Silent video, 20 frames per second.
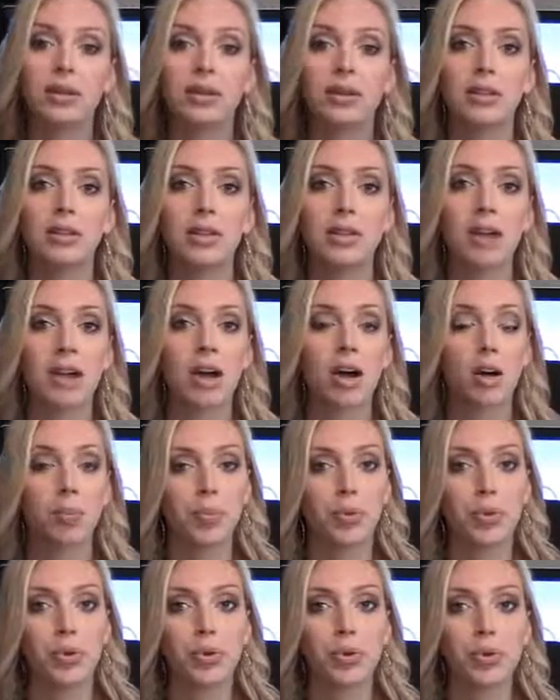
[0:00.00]
They're going to
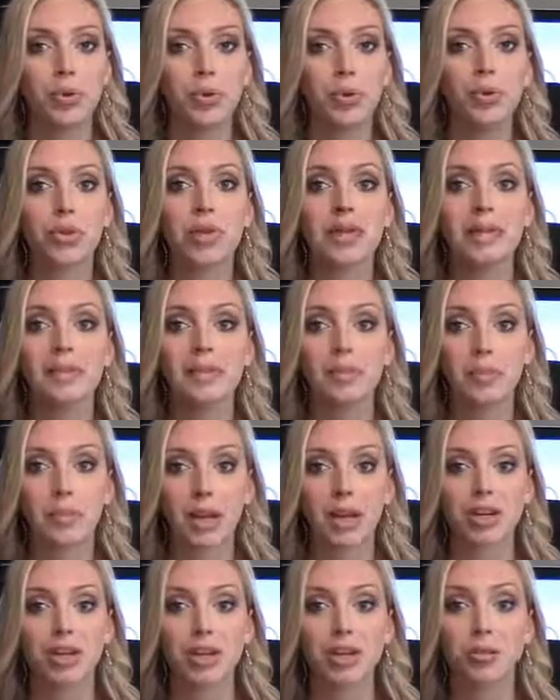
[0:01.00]
help you through the
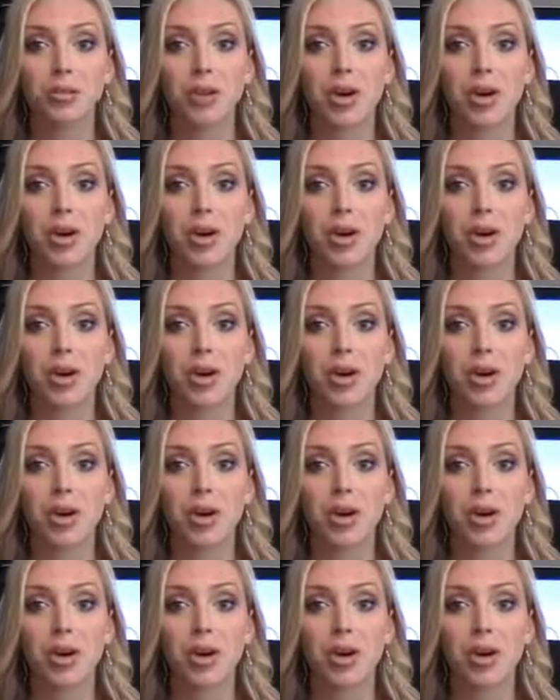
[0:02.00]
inspection